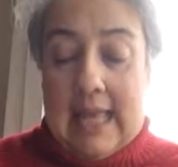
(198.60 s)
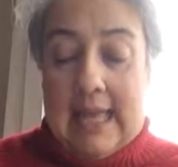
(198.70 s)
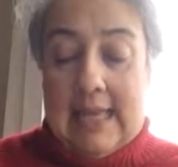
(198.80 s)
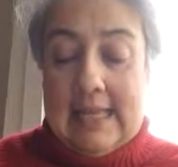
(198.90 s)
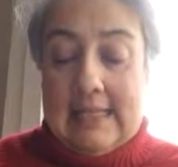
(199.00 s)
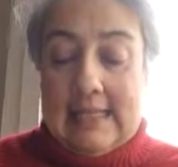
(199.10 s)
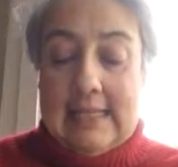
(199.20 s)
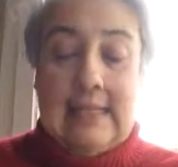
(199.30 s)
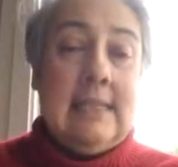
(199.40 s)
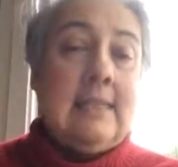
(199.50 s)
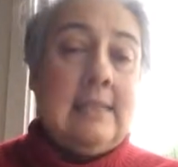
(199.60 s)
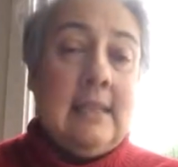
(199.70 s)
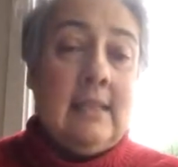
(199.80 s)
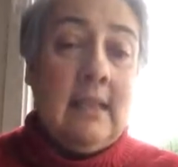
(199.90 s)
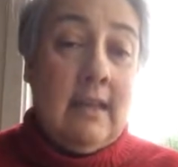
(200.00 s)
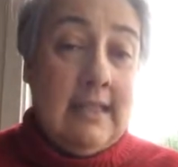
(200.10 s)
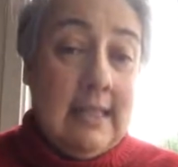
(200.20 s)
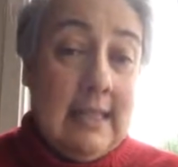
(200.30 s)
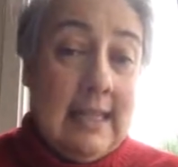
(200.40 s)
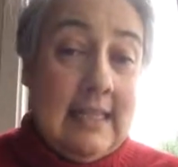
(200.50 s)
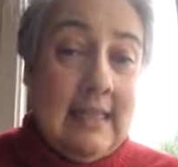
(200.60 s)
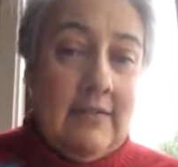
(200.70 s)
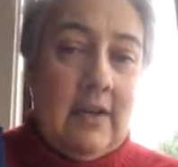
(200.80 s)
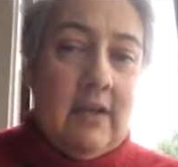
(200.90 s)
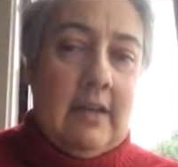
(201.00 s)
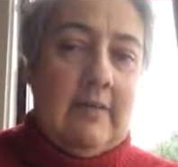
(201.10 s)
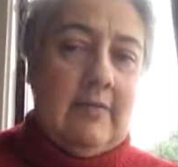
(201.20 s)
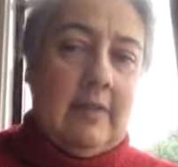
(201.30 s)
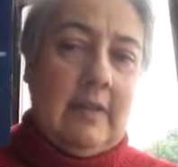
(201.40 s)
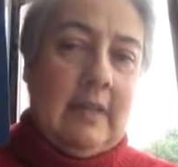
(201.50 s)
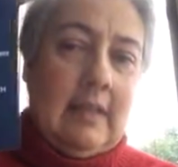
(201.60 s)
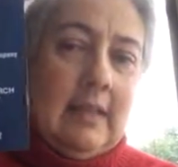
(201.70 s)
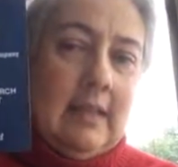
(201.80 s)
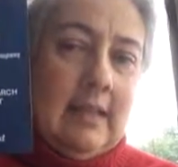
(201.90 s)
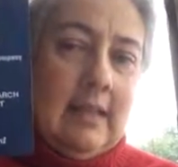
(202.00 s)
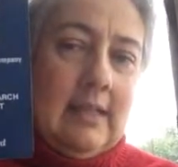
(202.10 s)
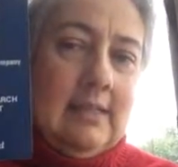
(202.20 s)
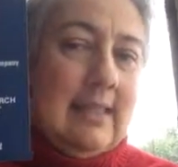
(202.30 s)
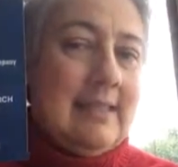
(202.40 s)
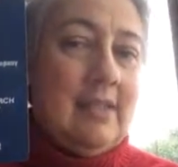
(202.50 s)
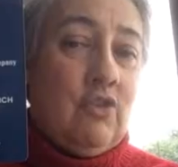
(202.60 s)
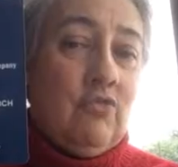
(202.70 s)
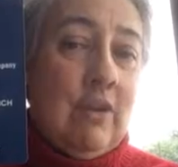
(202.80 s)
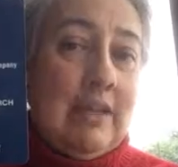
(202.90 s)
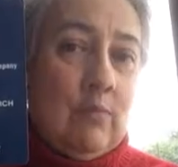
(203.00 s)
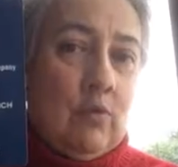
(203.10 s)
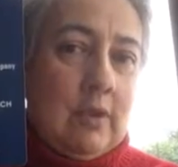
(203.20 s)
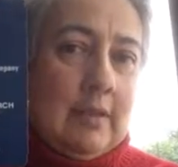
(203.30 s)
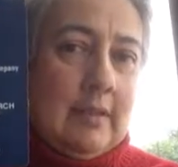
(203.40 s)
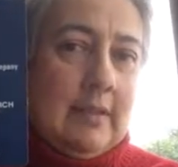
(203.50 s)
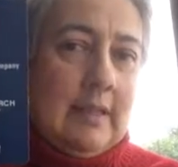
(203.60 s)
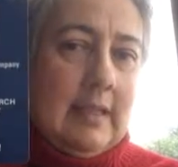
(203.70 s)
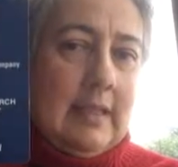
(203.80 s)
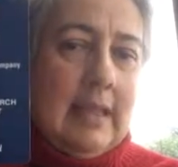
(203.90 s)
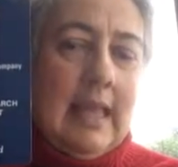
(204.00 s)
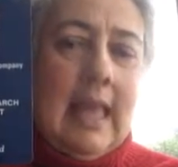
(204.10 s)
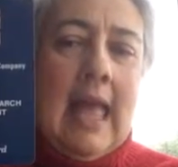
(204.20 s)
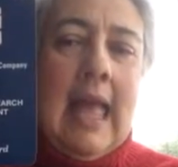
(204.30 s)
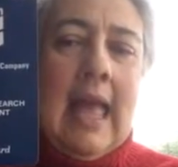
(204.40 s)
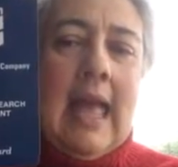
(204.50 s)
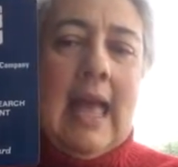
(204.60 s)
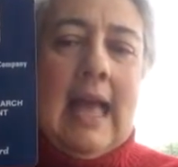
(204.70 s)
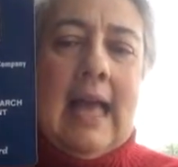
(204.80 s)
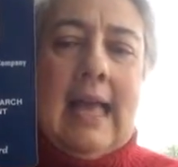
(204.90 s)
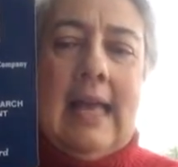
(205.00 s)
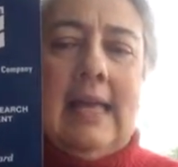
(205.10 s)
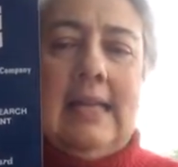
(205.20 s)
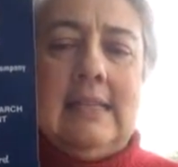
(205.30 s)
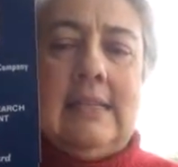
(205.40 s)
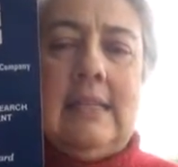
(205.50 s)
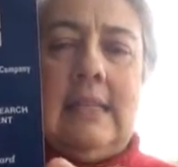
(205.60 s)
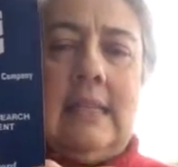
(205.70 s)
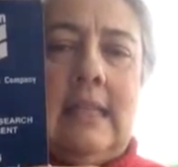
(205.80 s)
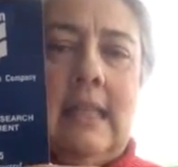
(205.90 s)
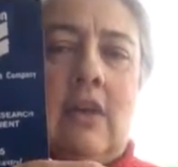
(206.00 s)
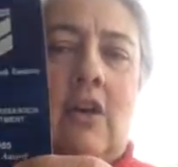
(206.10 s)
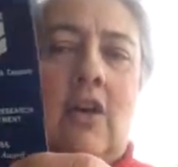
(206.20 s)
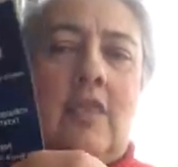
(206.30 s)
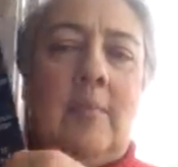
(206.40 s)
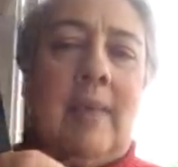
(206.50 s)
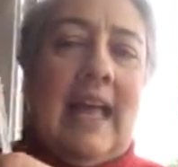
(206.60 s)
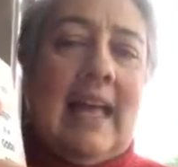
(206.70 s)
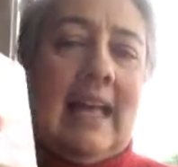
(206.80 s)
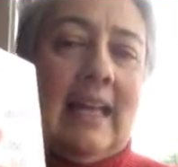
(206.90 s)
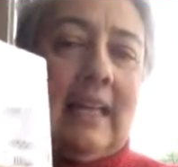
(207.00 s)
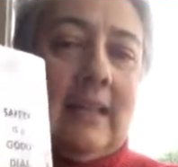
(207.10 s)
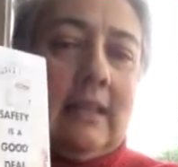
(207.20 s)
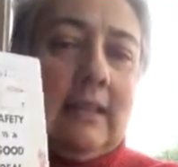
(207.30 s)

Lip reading: And this is 1985. So that's a great one. And on the back,